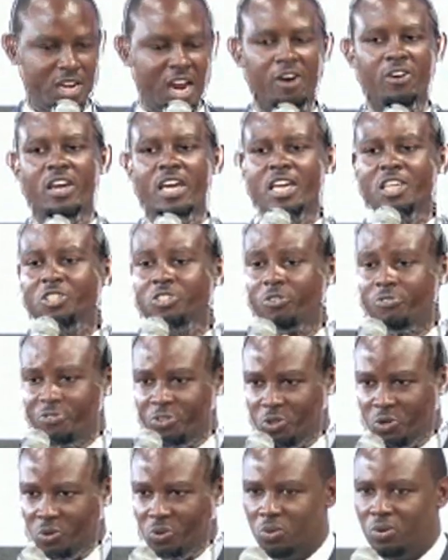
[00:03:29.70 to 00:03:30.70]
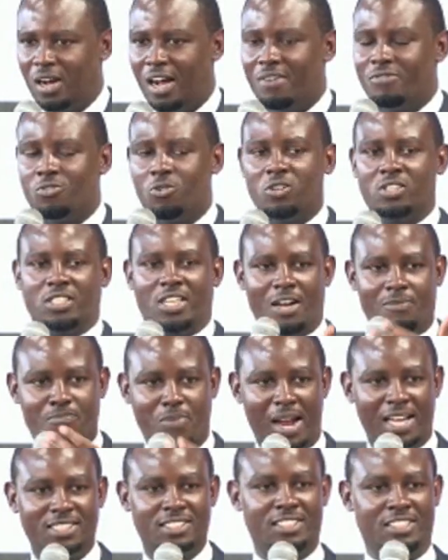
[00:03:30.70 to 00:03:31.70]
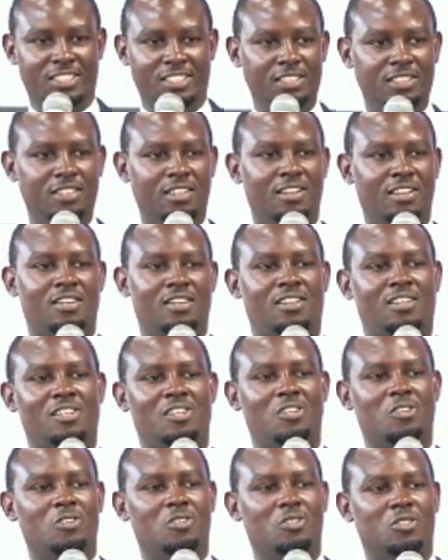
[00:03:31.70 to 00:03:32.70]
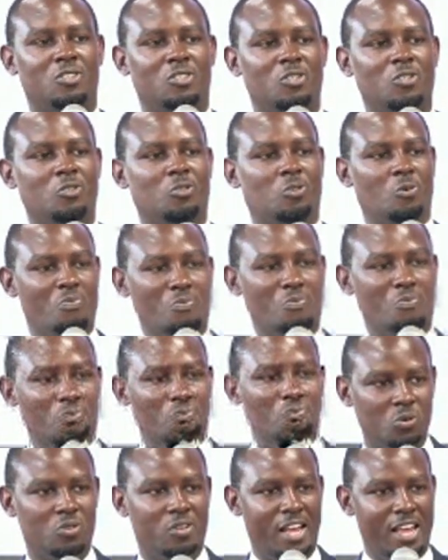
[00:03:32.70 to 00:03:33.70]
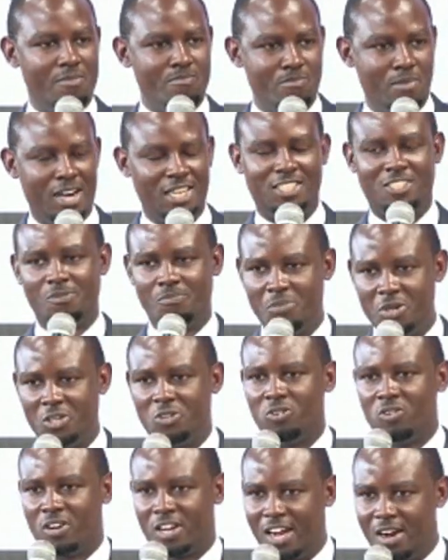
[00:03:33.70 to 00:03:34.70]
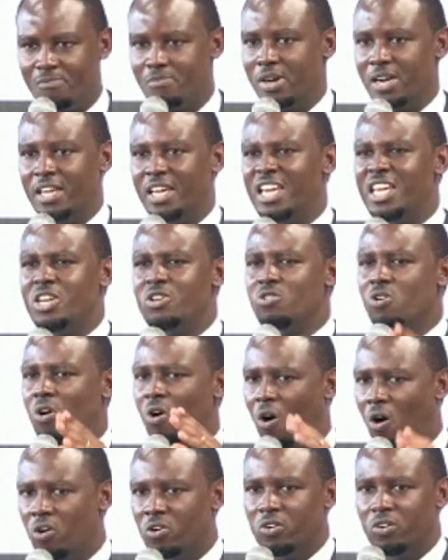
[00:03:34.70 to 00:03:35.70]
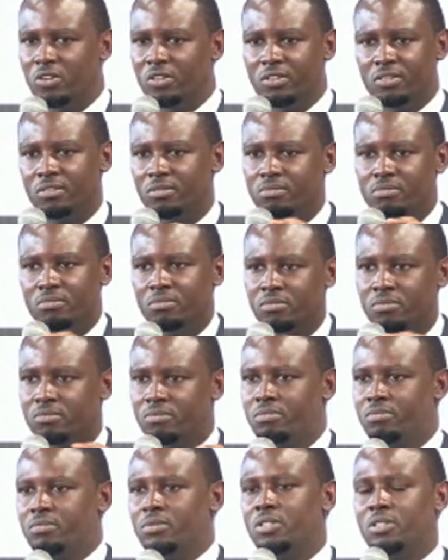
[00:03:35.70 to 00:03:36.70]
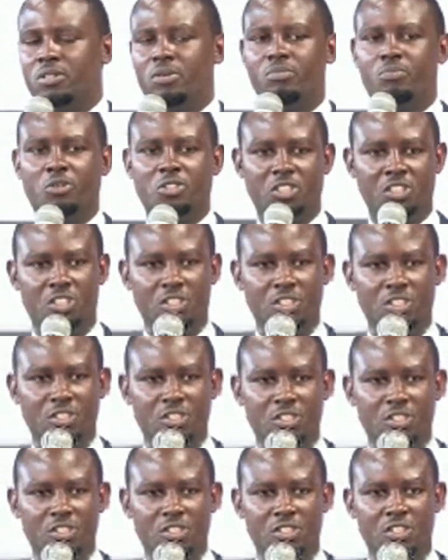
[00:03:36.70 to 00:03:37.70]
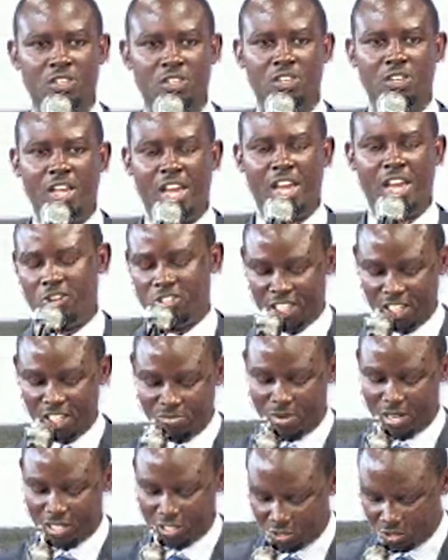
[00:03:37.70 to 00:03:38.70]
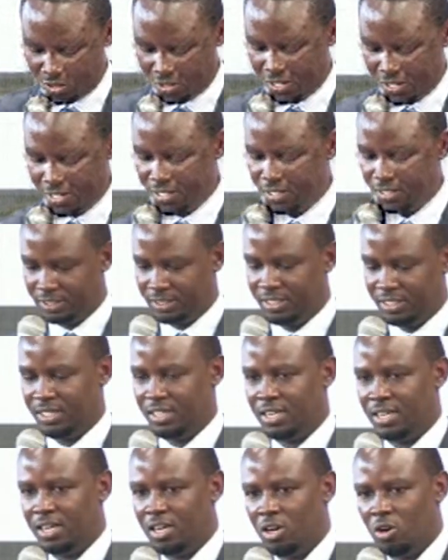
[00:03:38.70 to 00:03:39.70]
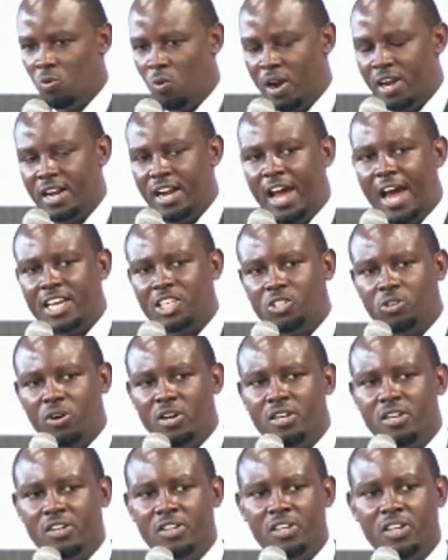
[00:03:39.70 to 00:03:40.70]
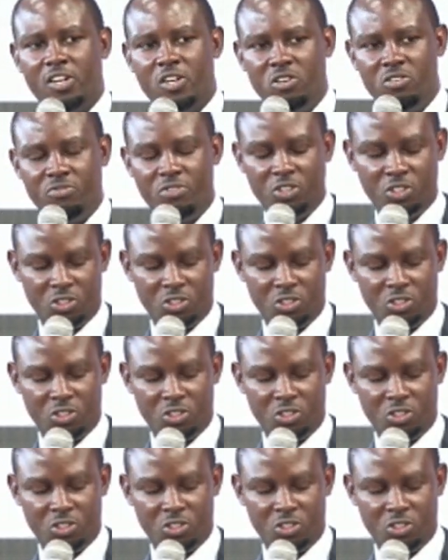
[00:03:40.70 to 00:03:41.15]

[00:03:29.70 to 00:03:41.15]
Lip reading: Now, each of you have got capacity to build a million company in your own positions. And I'll tell you my story. When I joined New